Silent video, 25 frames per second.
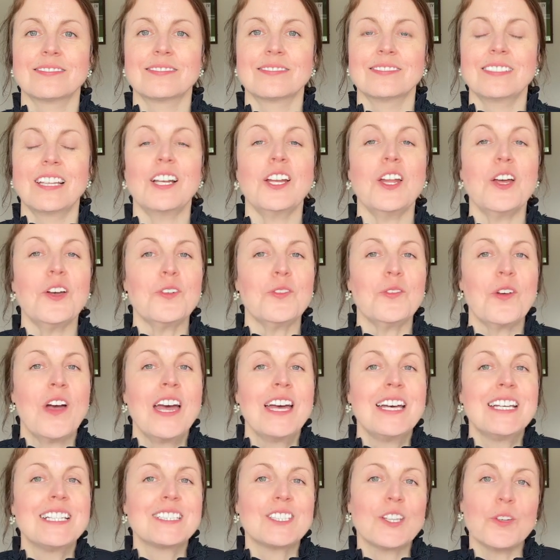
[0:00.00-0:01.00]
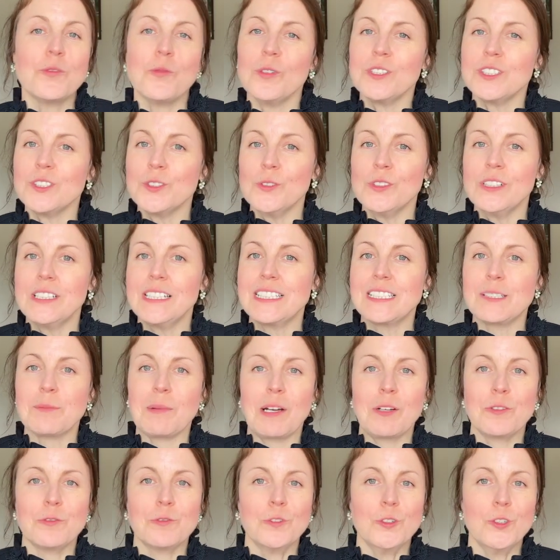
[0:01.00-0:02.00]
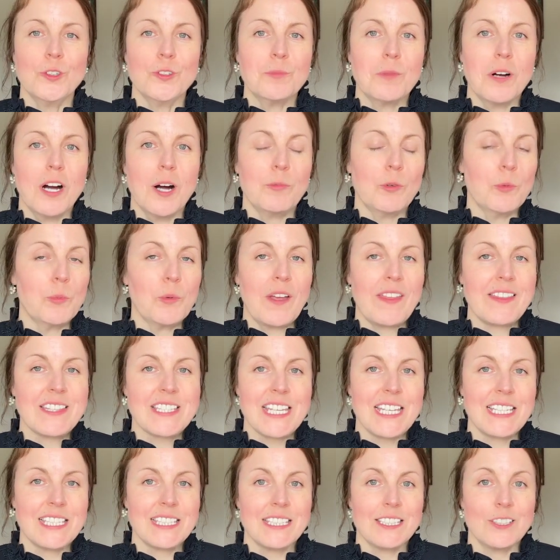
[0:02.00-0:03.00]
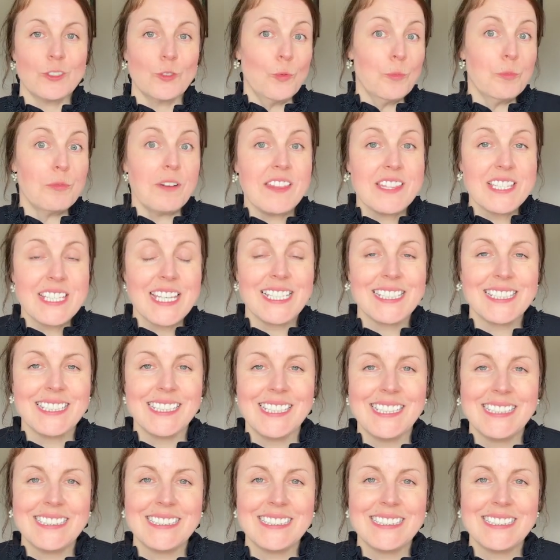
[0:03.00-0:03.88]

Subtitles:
Hello. So what's all this about FoodMarble breath testing, or breath testing in